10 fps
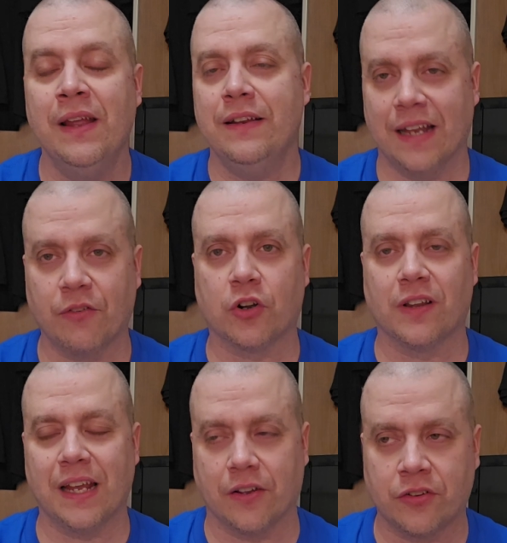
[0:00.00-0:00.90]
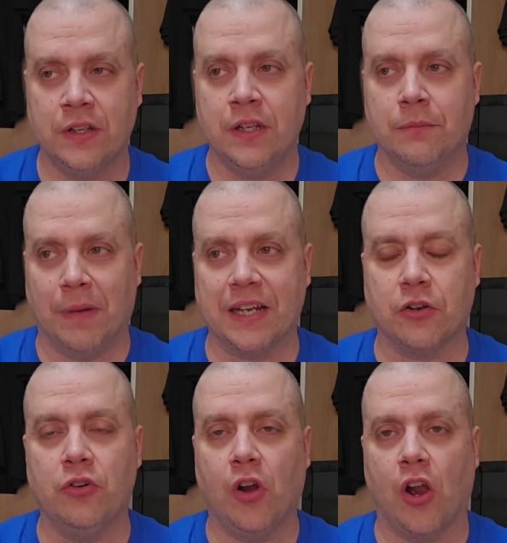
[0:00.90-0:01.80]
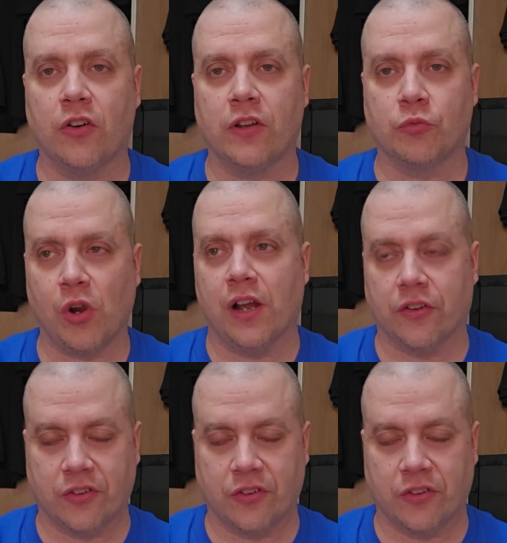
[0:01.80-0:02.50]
Nevertheless, Michael Arlen Ross,